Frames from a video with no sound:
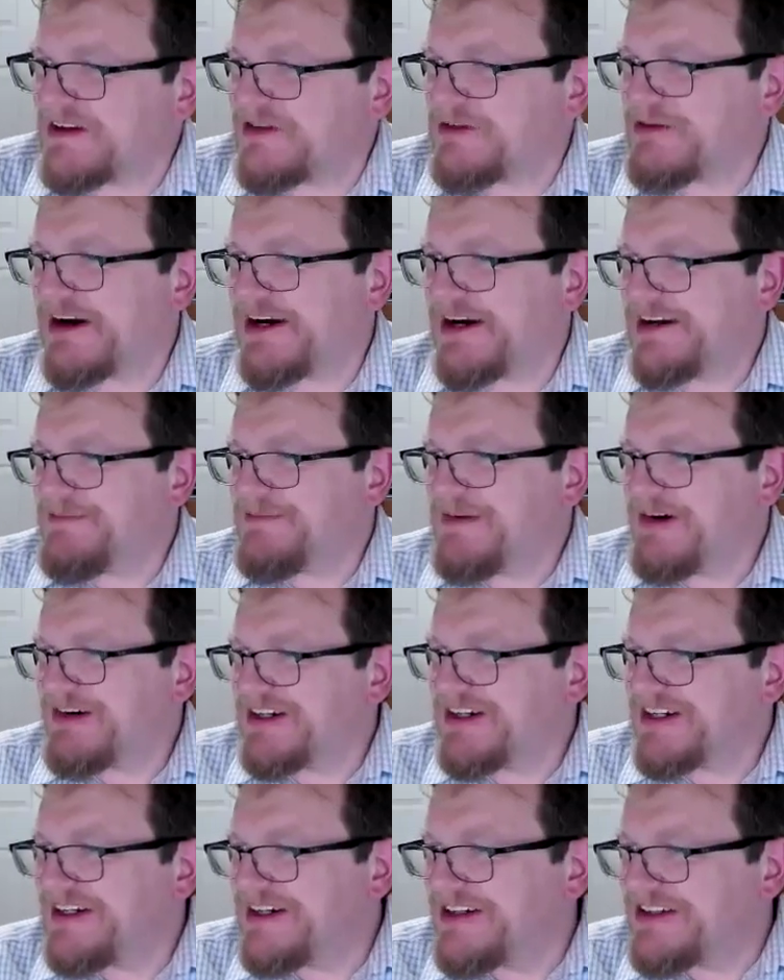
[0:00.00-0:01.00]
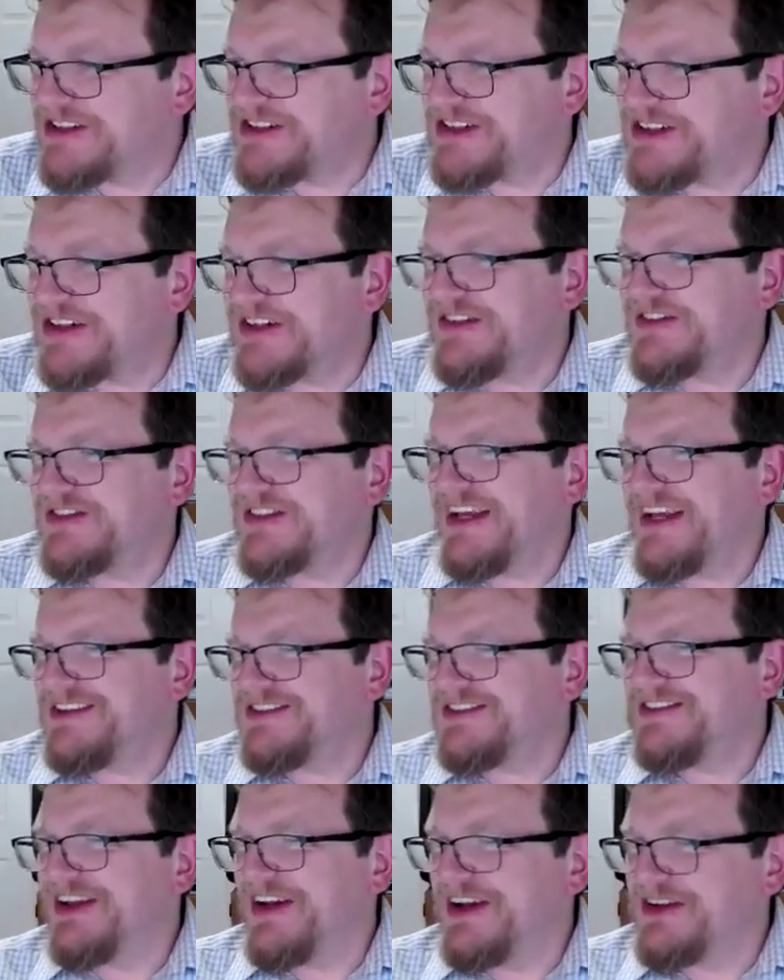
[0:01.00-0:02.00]
Graham Honaker serves
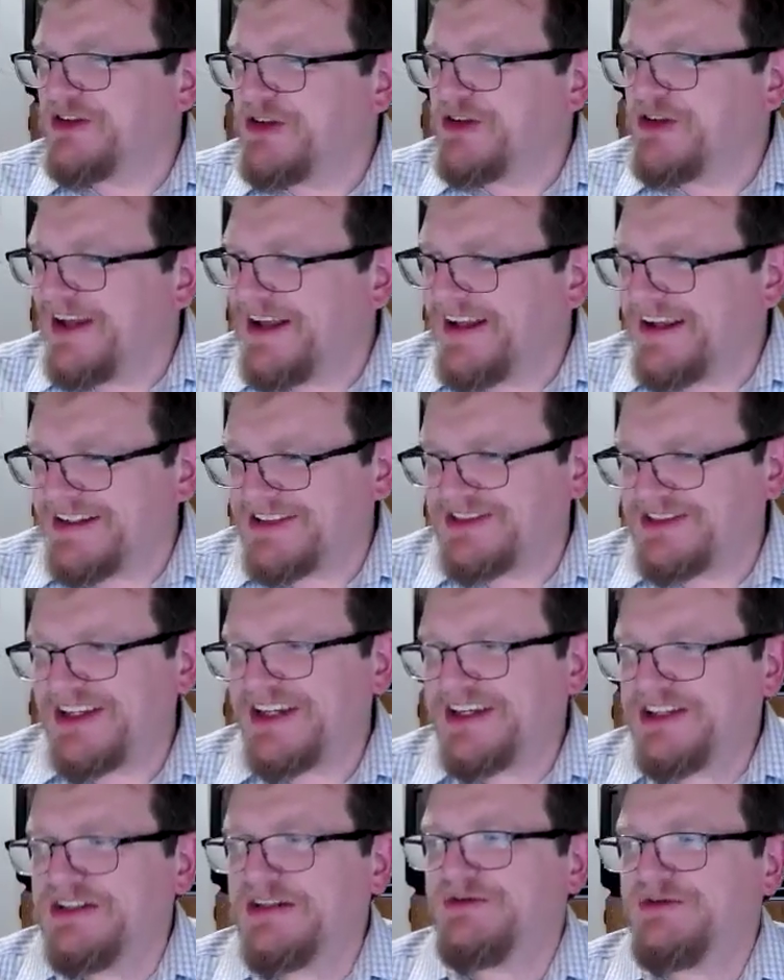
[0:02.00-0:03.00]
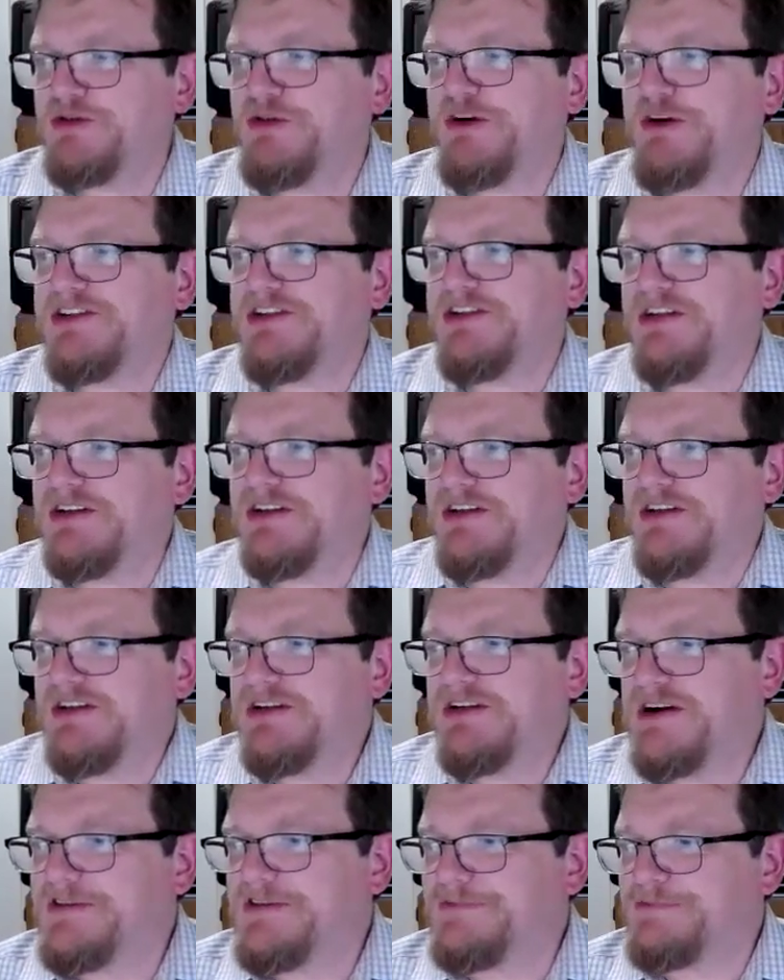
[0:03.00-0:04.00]
as an executive director
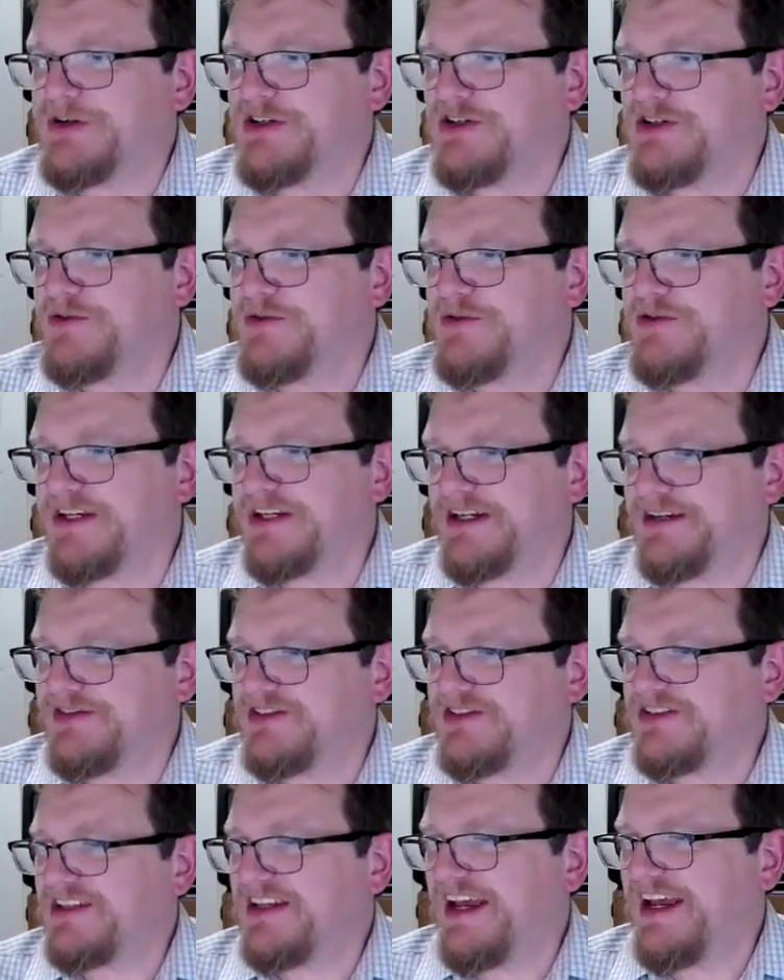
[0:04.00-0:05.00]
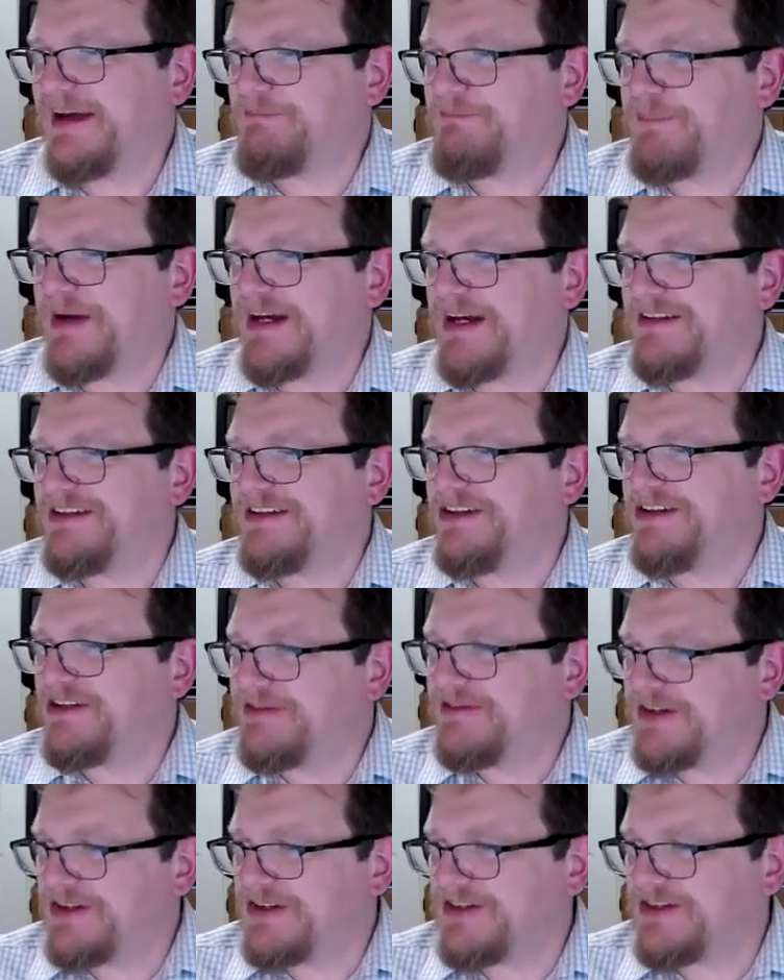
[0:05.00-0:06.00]
of principal gifts at Butler
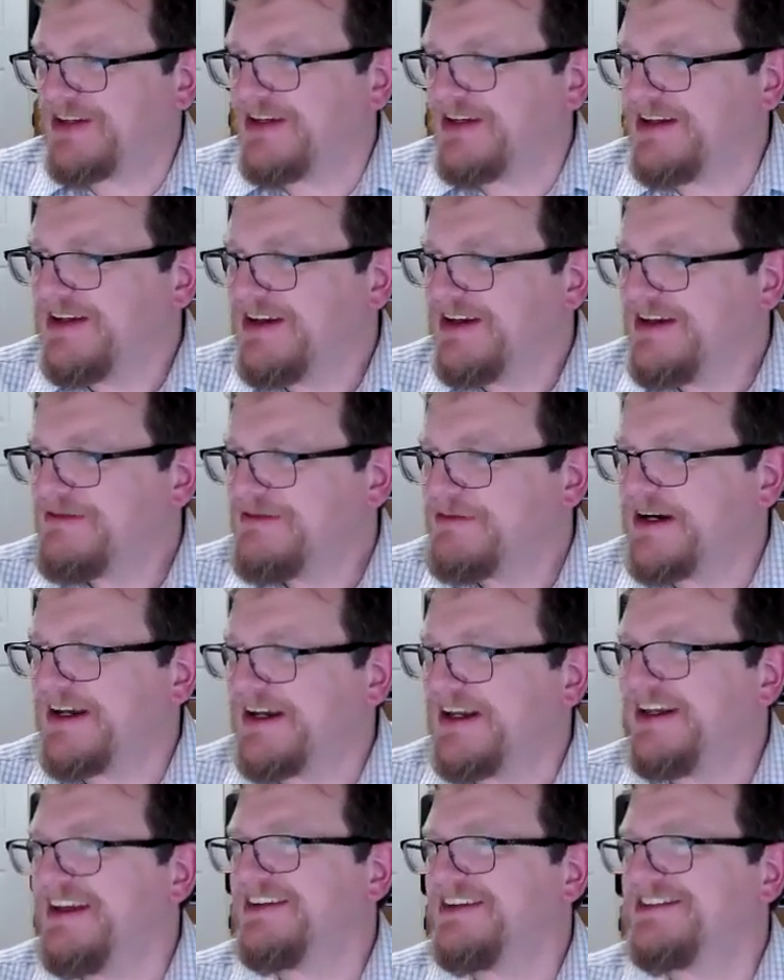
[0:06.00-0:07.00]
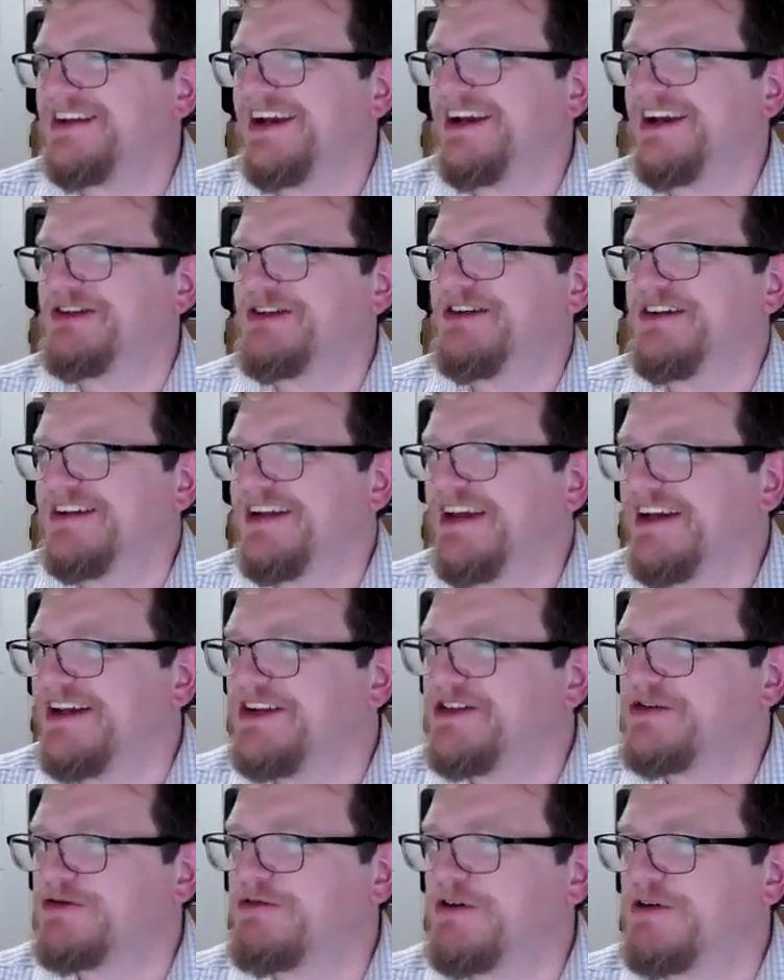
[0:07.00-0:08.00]
University, where he is entering
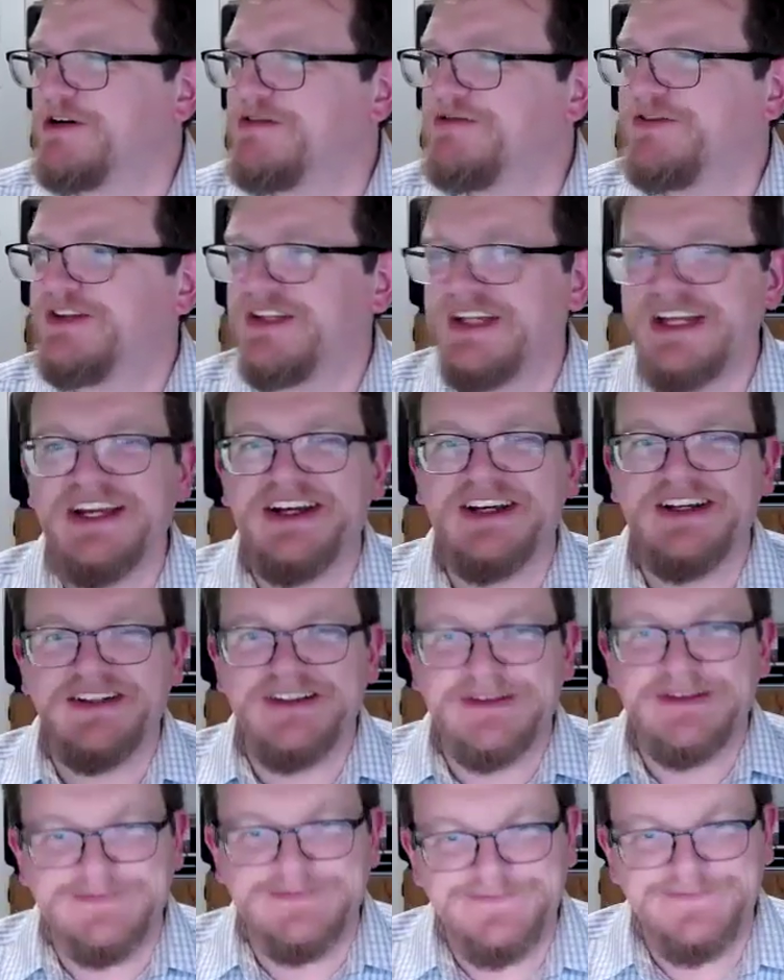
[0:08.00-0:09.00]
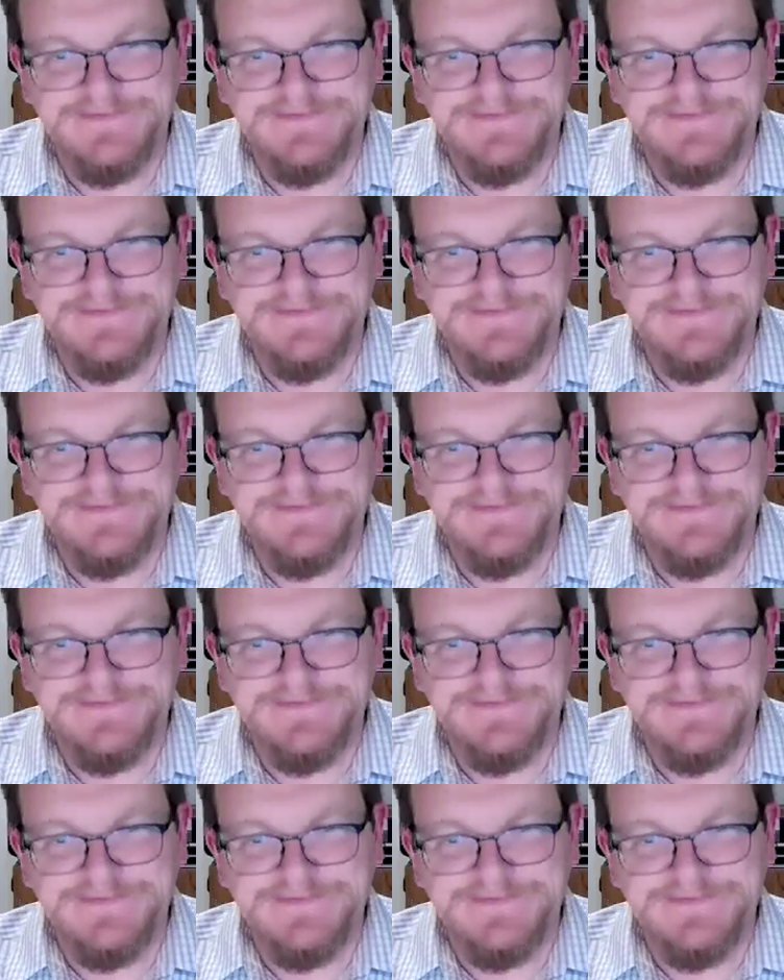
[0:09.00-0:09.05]
his 12th year.